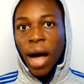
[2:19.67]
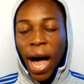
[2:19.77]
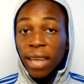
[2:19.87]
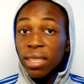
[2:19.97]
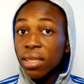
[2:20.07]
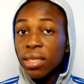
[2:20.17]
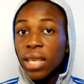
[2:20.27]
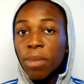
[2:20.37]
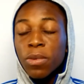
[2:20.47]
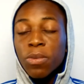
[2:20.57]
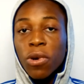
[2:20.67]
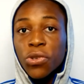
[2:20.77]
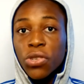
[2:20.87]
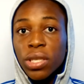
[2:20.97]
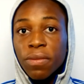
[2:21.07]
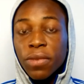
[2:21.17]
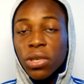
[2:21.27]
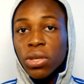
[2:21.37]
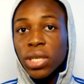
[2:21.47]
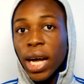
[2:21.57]
And it is capable of shooting
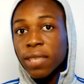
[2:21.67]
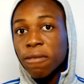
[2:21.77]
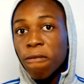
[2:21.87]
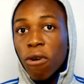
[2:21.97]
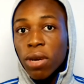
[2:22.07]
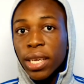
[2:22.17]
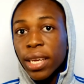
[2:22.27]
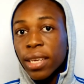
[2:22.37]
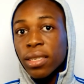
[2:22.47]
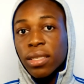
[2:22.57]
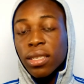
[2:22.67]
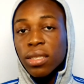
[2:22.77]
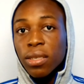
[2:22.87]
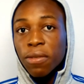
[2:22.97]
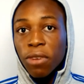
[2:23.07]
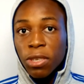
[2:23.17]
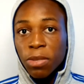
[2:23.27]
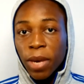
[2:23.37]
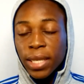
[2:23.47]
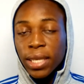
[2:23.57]
videos at 4K 60
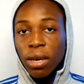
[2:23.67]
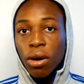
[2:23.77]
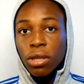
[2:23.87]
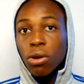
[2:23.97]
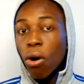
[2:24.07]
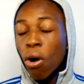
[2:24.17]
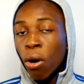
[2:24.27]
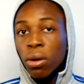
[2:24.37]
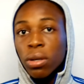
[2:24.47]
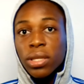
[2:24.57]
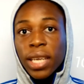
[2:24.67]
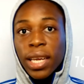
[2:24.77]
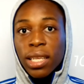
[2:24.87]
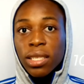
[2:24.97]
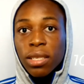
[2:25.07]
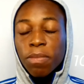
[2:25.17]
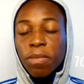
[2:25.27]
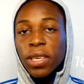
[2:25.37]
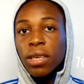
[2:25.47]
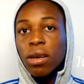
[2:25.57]
frames per second or
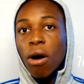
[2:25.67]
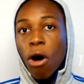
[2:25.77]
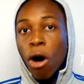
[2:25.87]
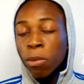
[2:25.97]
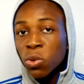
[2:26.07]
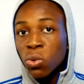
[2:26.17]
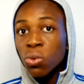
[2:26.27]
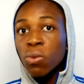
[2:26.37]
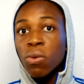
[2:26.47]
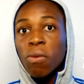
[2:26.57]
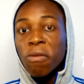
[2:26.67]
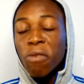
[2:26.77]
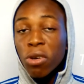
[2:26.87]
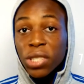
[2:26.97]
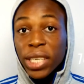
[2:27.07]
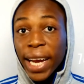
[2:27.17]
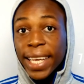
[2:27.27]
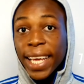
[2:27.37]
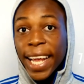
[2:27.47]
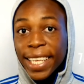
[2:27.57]
1080p up to
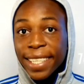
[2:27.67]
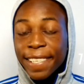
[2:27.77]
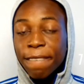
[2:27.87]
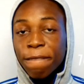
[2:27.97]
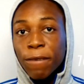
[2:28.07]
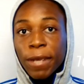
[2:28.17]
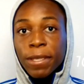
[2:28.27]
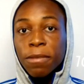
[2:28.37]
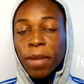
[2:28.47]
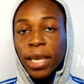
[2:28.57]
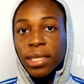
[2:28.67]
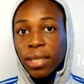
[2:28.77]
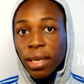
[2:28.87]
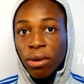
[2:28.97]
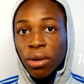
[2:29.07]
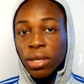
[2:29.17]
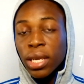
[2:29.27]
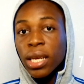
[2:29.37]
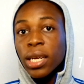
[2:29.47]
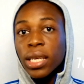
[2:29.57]
480 frames per second.
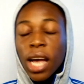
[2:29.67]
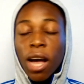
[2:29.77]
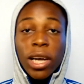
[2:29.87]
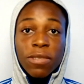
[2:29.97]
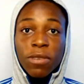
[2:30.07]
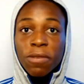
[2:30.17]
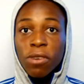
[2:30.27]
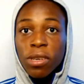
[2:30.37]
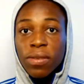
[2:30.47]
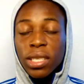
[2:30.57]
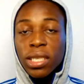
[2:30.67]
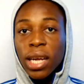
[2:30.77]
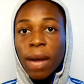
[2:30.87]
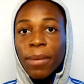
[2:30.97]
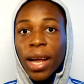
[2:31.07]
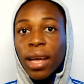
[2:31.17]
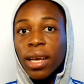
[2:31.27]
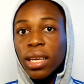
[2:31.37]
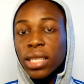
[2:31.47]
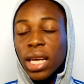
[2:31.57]
Now, as for the front facing camera,
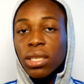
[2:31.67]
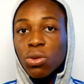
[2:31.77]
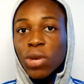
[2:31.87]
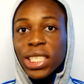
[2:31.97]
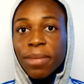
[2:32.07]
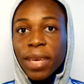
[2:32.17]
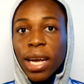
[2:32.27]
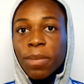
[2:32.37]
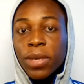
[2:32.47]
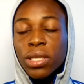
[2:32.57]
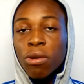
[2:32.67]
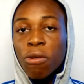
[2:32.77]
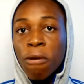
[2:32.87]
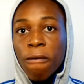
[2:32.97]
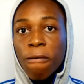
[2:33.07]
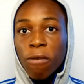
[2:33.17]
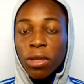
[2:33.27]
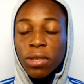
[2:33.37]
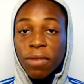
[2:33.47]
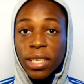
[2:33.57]
it has a 20MP
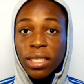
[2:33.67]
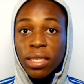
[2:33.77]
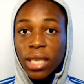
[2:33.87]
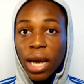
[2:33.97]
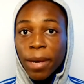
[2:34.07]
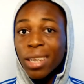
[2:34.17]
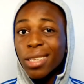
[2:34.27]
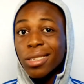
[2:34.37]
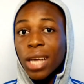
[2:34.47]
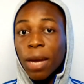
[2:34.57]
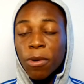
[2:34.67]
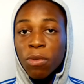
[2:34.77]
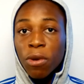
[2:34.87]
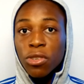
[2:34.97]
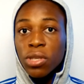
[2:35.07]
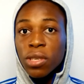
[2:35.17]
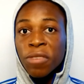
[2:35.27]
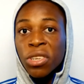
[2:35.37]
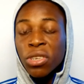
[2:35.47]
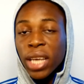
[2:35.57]
front facing camera that is capable of shooting
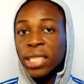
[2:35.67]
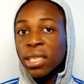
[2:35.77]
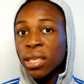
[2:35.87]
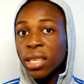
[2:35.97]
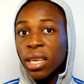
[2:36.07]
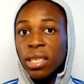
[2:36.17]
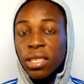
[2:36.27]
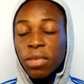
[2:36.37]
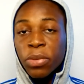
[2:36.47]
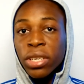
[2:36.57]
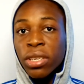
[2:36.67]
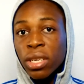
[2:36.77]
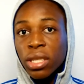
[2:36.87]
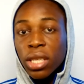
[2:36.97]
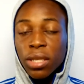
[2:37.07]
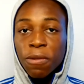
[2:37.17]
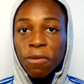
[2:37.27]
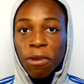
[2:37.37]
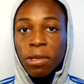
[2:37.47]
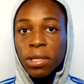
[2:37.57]
videos at 1080p 30
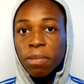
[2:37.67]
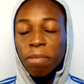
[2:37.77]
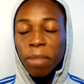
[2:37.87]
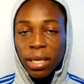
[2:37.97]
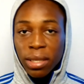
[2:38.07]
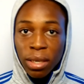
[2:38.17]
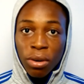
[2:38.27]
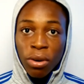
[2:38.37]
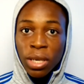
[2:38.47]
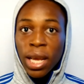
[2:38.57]
frames per second,